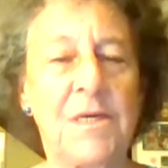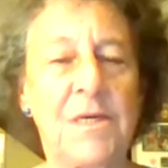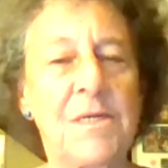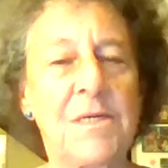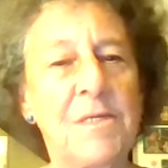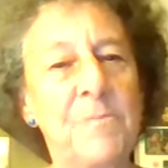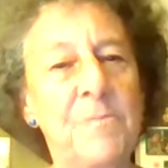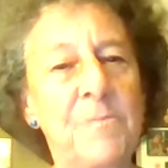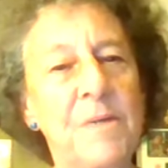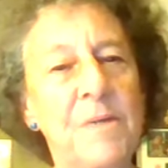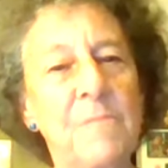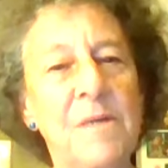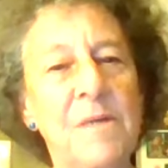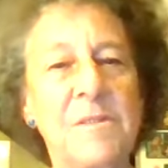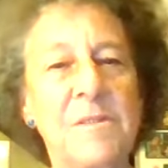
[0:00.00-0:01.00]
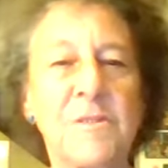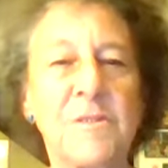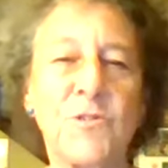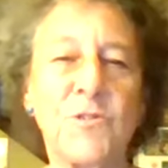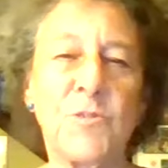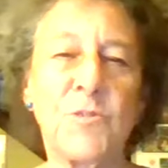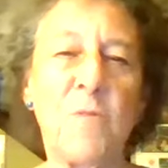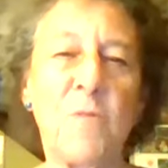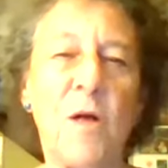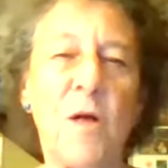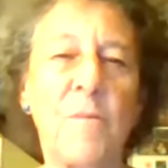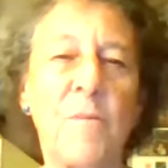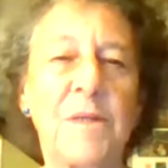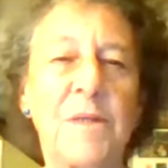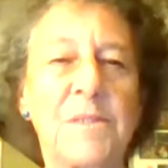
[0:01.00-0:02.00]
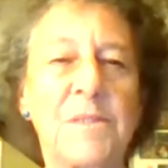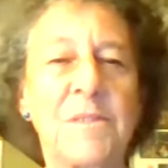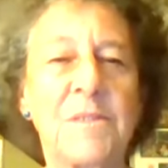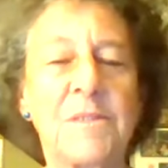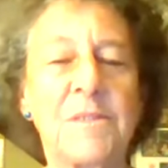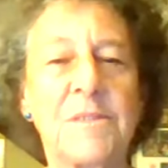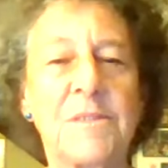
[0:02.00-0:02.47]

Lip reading: to big muscles, small muscles,